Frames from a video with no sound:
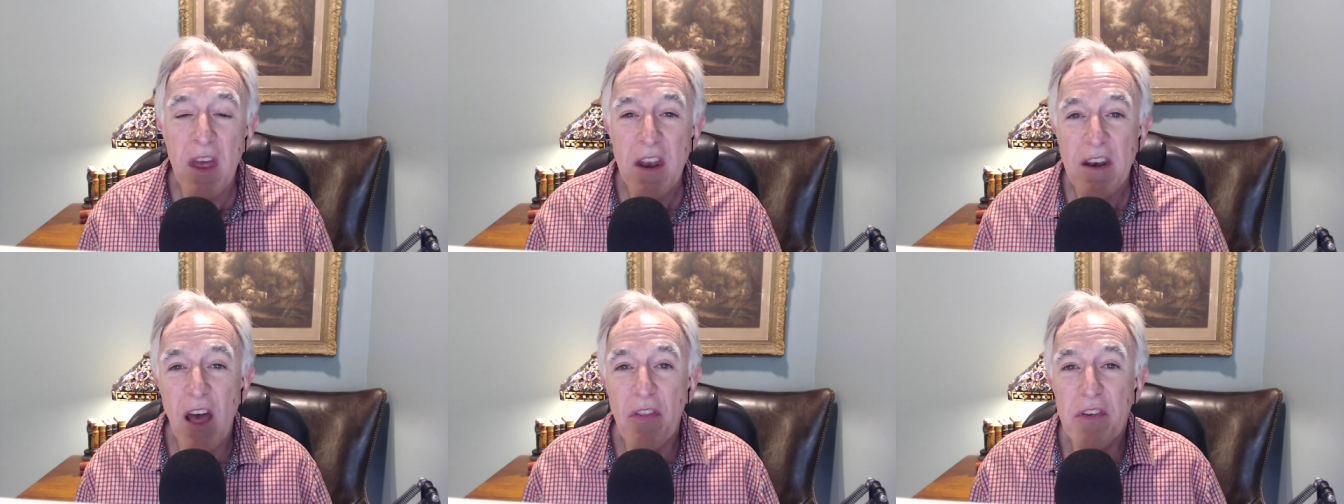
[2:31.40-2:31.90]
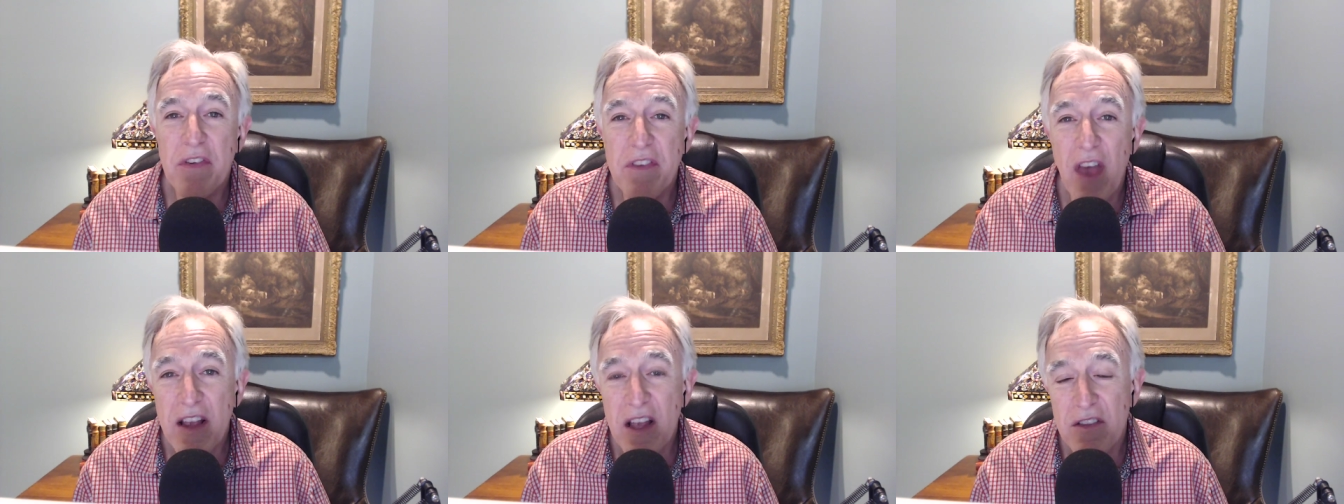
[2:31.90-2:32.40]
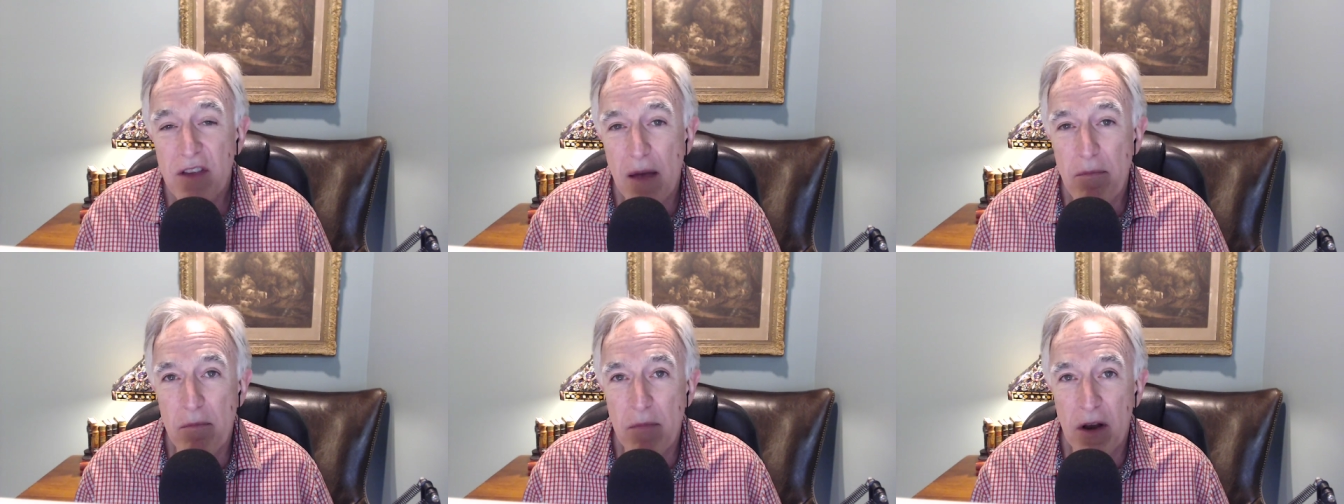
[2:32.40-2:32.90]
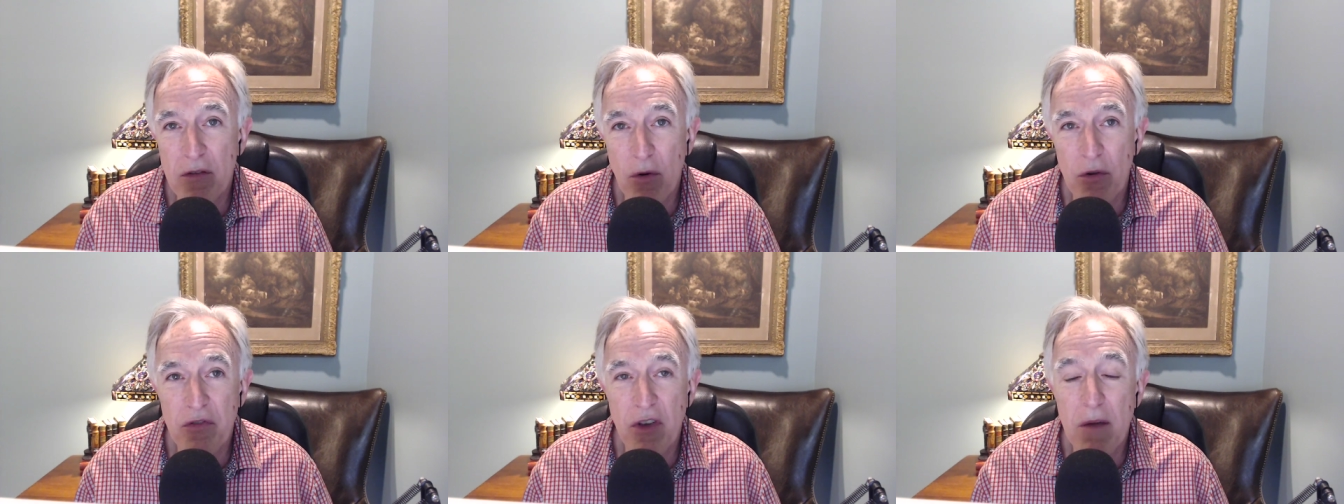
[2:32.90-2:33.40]
Now, the second type of
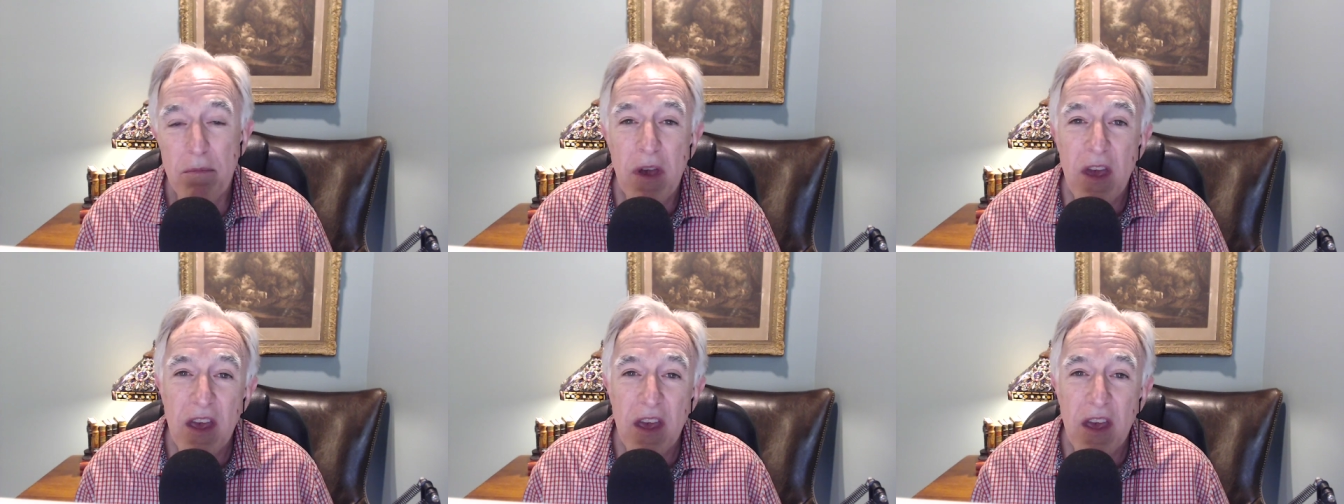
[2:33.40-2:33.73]
mentorship